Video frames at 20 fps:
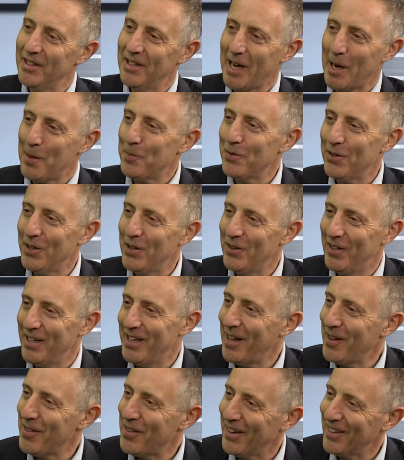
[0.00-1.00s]
Absolutely
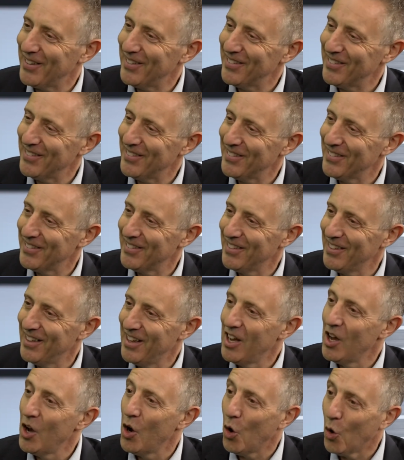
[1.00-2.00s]
nothing.
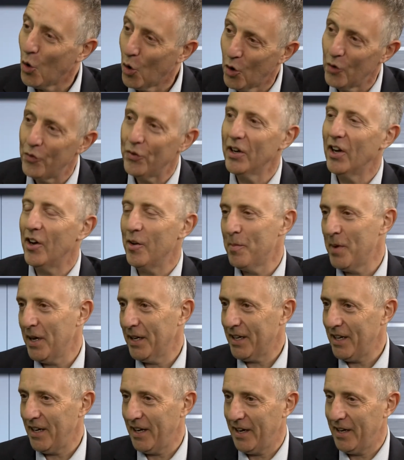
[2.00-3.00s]
Awful lot of my
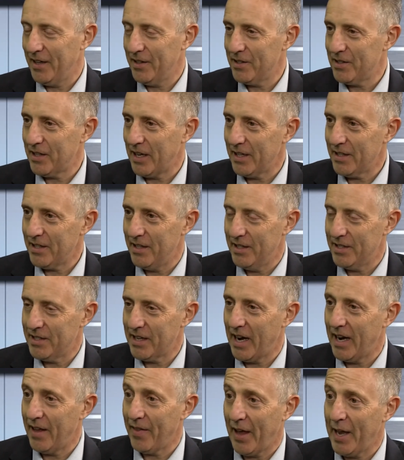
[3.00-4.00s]
clients actually
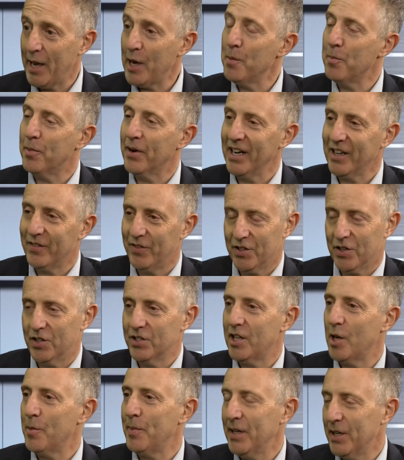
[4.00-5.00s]
say they eat breakfast because
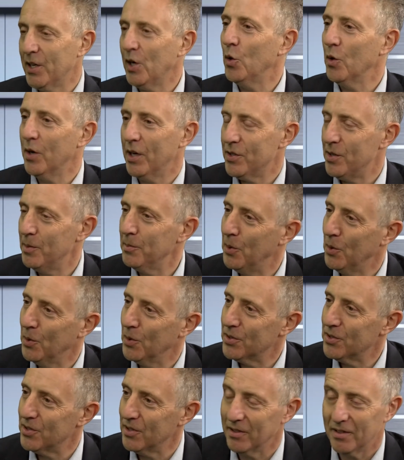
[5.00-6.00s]
they've been told it's
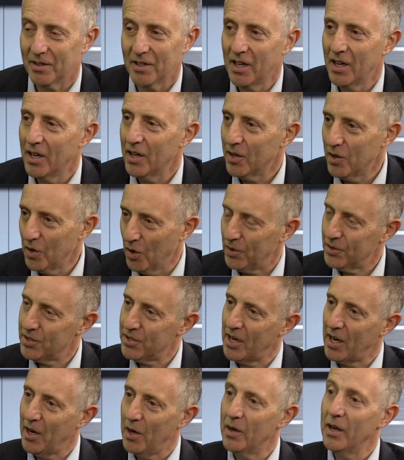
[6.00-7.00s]
important. Not
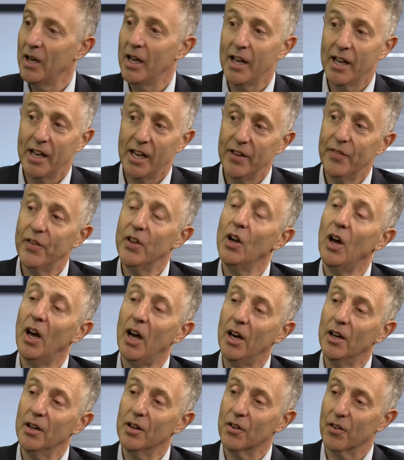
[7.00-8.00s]
so. If you're not
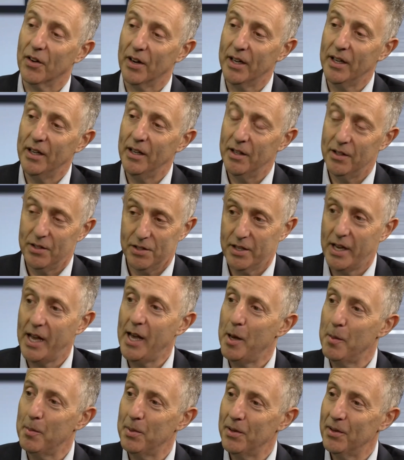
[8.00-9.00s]
hungry,
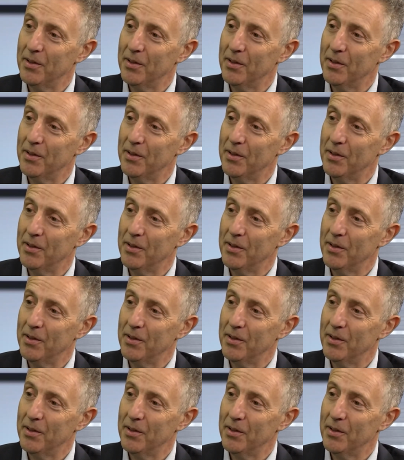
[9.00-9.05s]
skip,